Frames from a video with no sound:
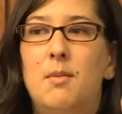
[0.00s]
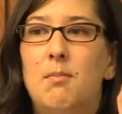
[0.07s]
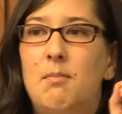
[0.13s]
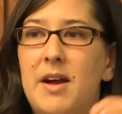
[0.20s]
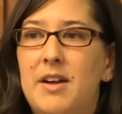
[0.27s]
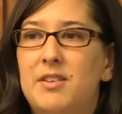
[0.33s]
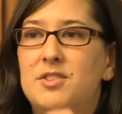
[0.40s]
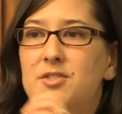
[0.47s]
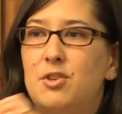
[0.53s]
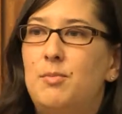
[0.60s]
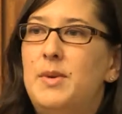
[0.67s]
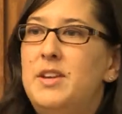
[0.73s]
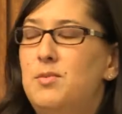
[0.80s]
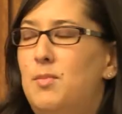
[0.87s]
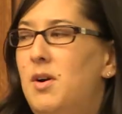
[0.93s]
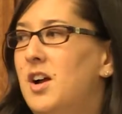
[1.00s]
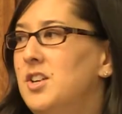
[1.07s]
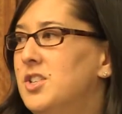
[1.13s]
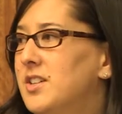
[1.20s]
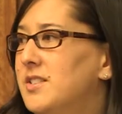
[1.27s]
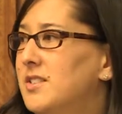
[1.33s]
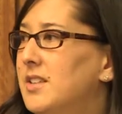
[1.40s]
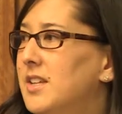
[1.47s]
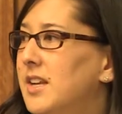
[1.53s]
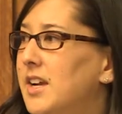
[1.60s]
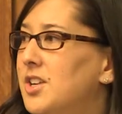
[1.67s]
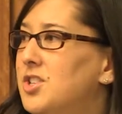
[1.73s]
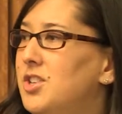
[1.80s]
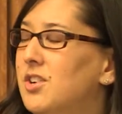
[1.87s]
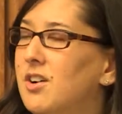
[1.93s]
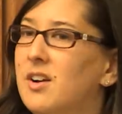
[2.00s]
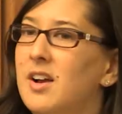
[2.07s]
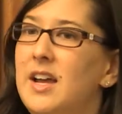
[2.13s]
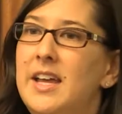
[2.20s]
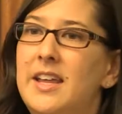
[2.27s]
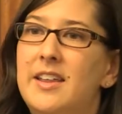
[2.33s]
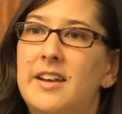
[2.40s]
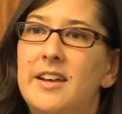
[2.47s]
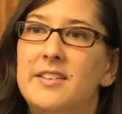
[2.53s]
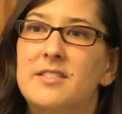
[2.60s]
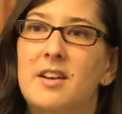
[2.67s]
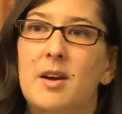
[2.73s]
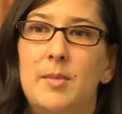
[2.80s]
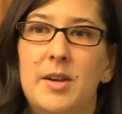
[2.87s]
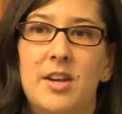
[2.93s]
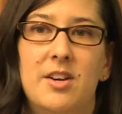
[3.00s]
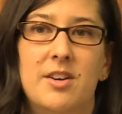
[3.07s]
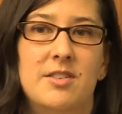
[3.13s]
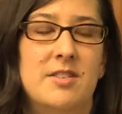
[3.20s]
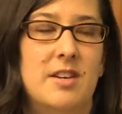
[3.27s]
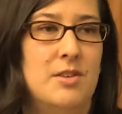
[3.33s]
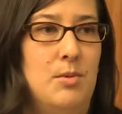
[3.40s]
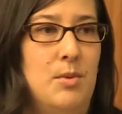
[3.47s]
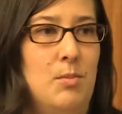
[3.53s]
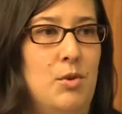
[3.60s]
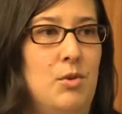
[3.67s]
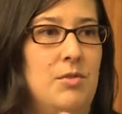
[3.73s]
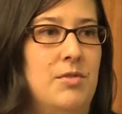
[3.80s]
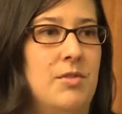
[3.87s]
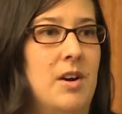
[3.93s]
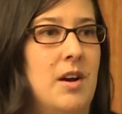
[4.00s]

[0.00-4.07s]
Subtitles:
milestone-based projects in the next year, in the next coming years as we move